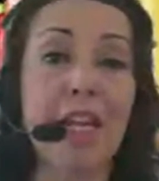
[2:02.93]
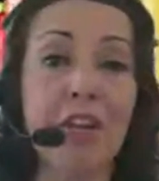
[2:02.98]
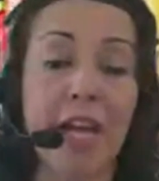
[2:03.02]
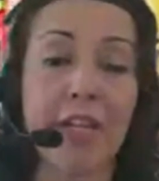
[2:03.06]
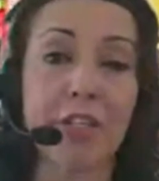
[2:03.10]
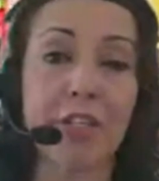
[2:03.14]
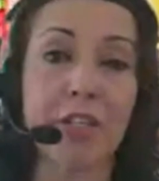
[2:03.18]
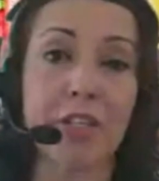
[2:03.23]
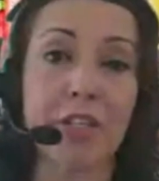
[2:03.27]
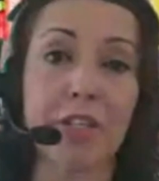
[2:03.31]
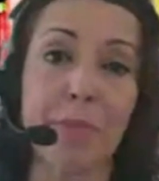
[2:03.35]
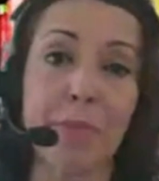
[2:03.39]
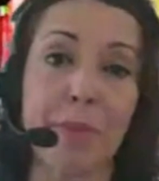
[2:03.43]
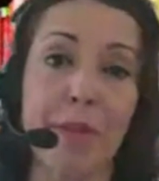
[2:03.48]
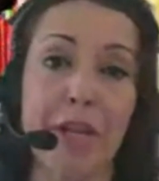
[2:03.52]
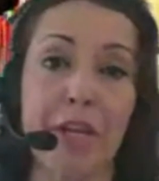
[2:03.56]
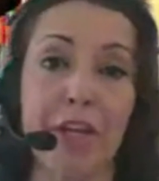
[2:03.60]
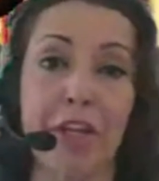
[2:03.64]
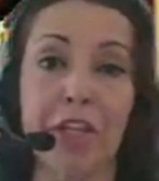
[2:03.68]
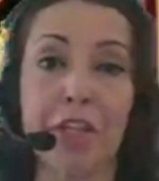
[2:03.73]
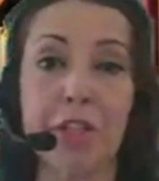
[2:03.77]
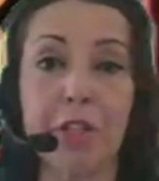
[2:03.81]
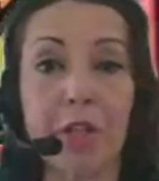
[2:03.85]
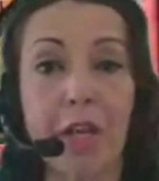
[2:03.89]
an
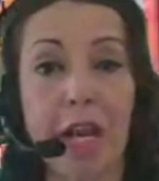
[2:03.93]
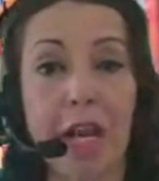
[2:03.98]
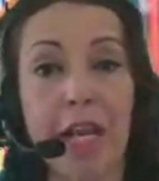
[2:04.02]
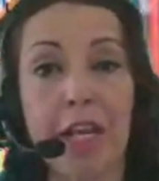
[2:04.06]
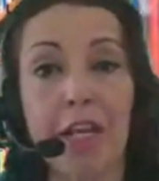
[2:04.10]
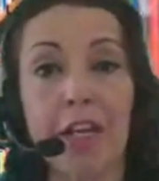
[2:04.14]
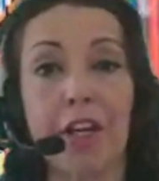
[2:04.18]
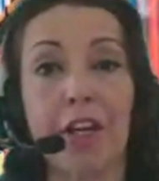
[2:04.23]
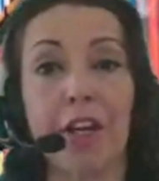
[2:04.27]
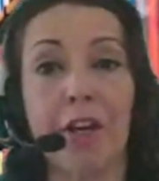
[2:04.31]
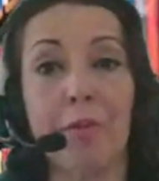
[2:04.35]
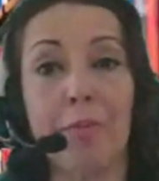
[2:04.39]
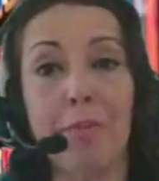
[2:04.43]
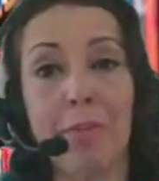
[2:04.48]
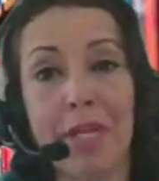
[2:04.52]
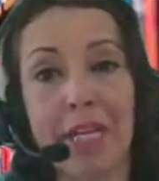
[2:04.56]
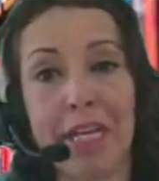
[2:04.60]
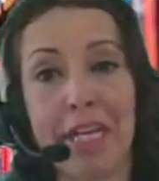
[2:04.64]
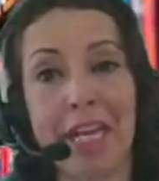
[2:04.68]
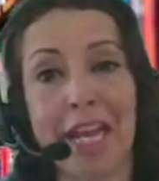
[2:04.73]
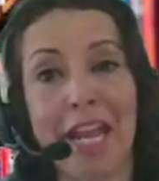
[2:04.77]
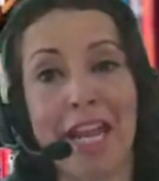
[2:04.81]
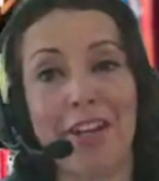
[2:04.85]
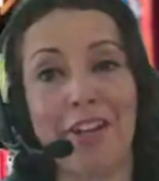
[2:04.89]
international speaker,
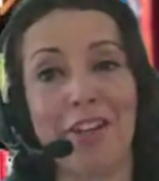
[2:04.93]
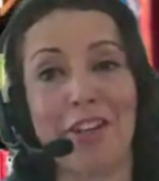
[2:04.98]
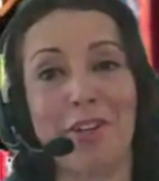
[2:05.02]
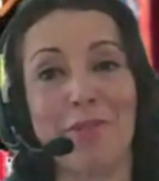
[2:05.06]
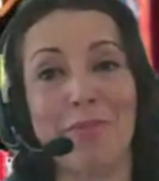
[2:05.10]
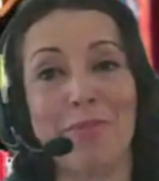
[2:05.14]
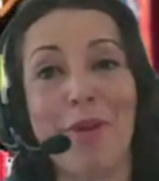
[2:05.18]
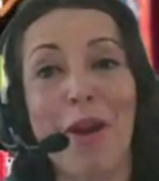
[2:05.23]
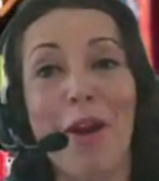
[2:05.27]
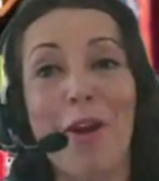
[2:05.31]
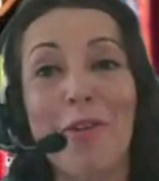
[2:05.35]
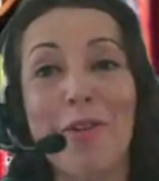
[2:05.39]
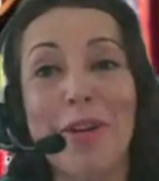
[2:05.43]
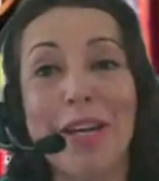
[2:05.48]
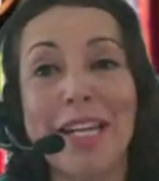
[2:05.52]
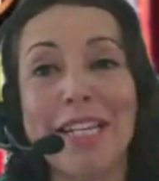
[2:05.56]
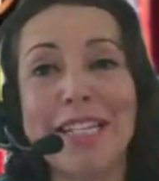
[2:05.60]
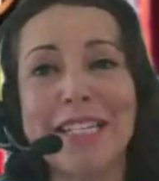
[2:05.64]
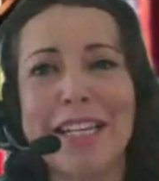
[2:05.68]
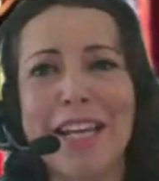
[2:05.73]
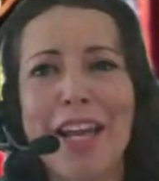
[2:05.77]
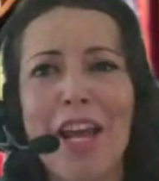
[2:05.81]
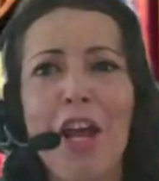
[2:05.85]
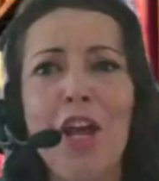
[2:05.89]
trainer, mediator,
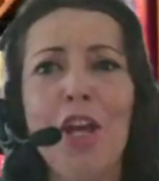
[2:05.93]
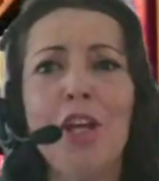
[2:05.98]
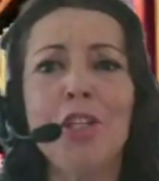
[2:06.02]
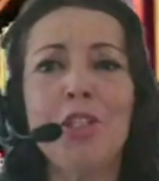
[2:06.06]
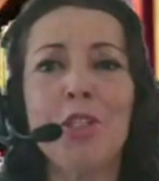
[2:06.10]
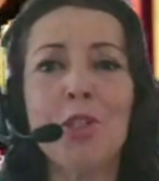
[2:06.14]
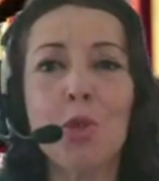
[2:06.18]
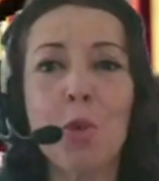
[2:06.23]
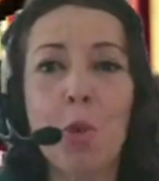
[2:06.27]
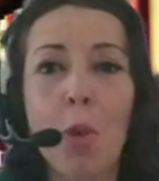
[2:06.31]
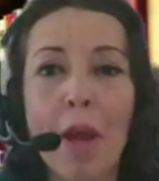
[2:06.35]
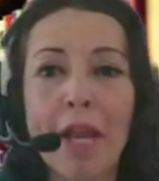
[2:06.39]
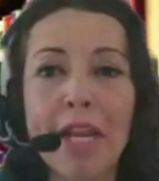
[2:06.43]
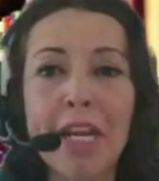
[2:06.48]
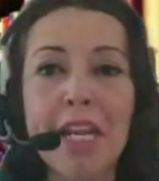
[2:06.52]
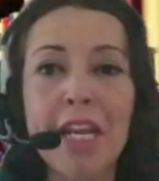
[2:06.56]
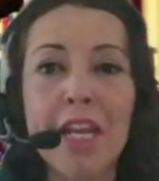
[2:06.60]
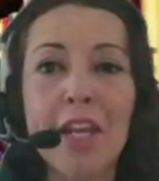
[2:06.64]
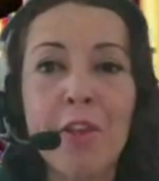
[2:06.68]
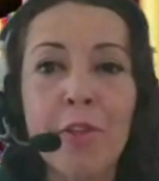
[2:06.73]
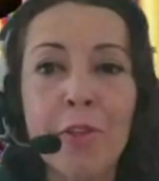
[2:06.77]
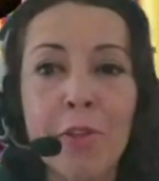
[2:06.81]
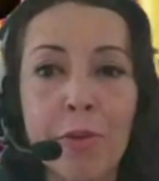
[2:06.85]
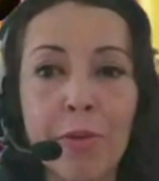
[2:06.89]
poet,
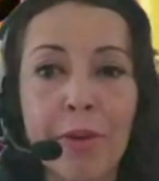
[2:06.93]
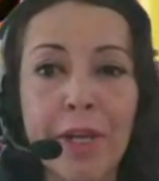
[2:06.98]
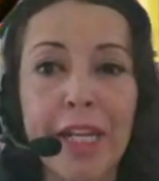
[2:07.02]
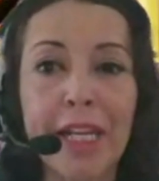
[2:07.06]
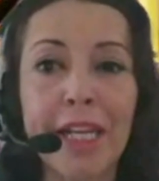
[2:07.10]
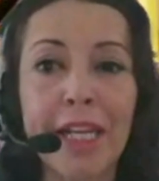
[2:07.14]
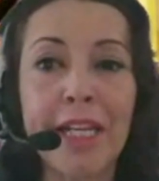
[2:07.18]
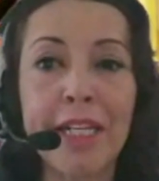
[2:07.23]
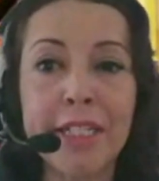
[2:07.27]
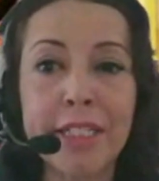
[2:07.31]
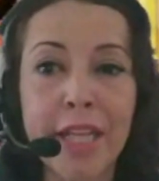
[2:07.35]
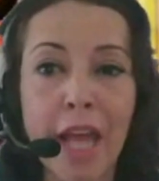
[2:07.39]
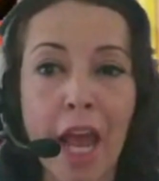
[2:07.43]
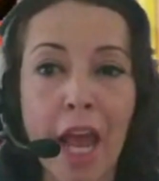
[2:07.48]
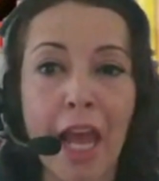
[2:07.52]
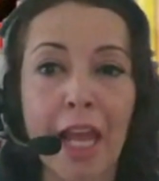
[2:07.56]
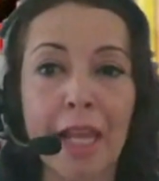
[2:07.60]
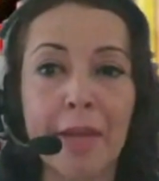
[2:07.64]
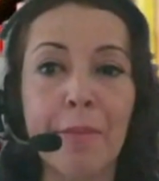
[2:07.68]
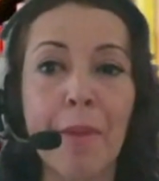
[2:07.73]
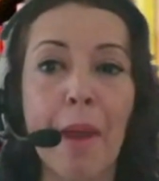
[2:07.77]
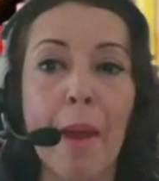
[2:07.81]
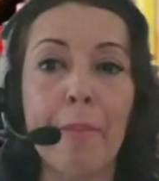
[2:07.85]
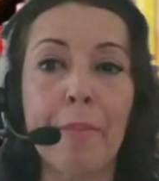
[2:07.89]

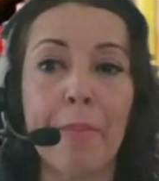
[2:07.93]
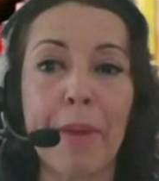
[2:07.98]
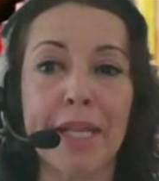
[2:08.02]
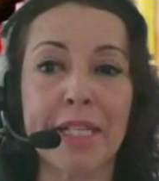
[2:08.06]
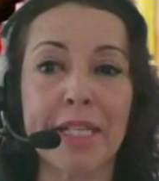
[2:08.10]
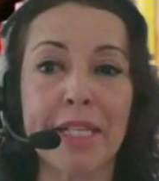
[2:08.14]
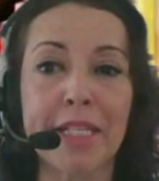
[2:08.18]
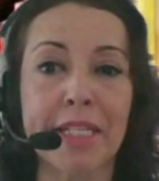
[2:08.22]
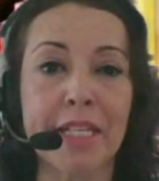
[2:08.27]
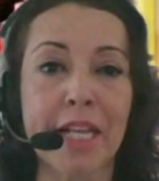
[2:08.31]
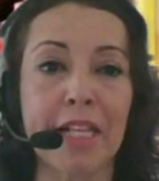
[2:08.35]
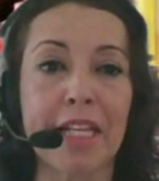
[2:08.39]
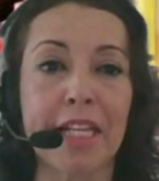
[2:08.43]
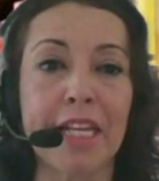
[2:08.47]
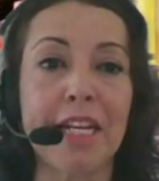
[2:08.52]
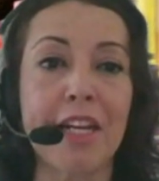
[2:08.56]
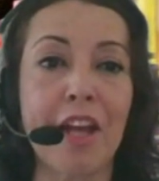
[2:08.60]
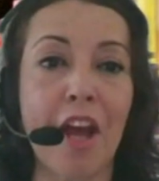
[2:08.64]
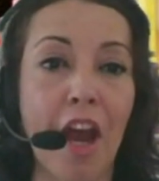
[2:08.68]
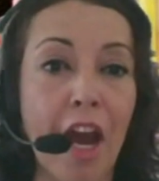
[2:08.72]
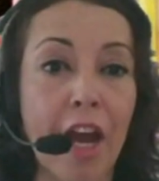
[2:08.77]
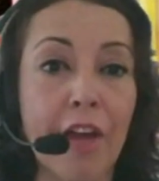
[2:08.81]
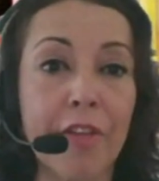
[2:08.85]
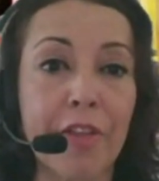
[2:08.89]
23-time
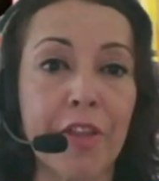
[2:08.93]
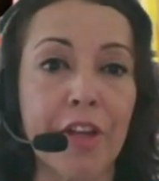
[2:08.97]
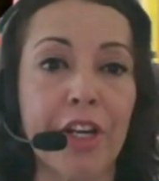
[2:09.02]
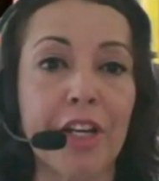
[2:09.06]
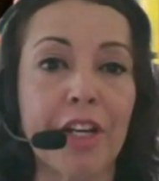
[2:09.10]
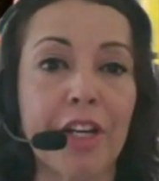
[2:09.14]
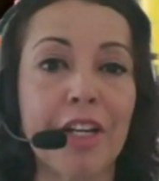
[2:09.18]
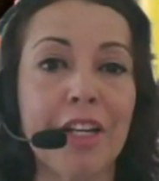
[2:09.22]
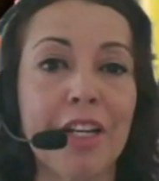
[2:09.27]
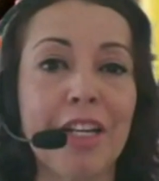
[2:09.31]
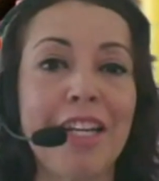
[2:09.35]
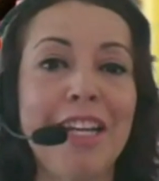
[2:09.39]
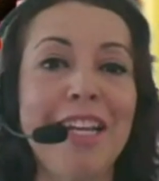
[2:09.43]
bestselling author.